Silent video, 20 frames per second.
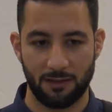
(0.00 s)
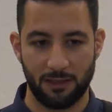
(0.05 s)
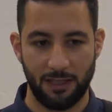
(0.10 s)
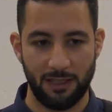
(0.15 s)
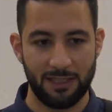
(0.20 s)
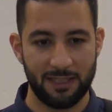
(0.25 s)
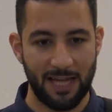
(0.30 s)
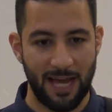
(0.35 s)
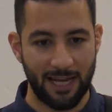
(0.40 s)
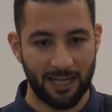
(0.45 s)

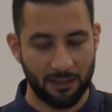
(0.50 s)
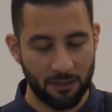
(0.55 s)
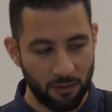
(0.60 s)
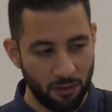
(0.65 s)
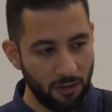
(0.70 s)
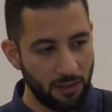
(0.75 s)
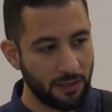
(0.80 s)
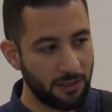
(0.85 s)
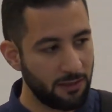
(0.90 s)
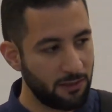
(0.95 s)
It's to
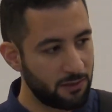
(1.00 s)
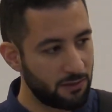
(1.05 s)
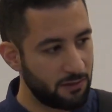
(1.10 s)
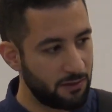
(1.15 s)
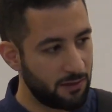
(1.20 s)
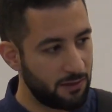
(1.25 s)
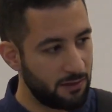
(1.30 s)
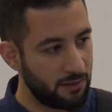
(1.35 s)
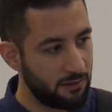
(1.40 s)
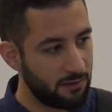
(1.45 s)
acknowledge
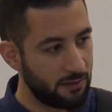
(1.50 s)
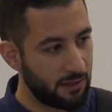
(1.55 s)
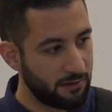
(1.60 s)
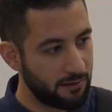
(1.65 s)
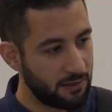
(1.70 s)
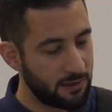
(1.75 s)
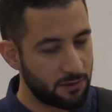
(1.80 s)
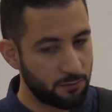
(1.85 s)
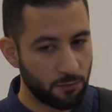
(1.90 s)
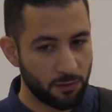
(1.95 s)
that
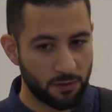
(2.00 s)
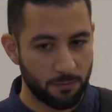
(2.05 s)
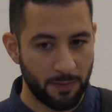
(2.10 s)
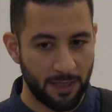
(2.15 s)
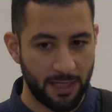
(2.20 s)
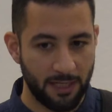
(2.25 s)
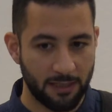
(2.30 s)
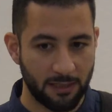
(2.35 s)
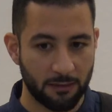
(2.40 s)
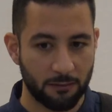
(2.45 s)
this was
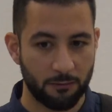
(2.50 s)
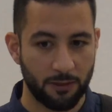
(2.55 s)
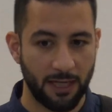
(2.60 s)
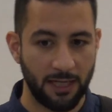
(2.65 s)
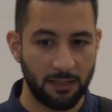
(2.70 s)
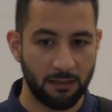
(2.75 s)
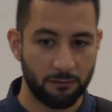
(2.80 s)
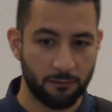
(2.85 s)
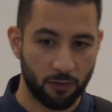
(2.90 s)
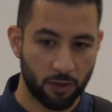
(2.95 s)
made and
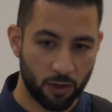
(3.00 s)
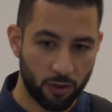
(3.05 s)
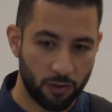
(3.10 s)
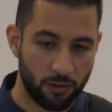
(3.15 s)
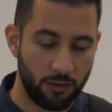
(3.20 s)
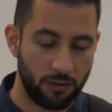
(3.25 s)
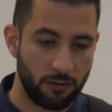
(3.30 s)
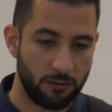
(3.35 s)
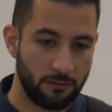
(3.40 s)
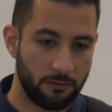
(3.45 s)
created for
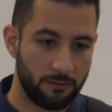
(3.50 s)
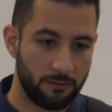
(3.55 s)
good.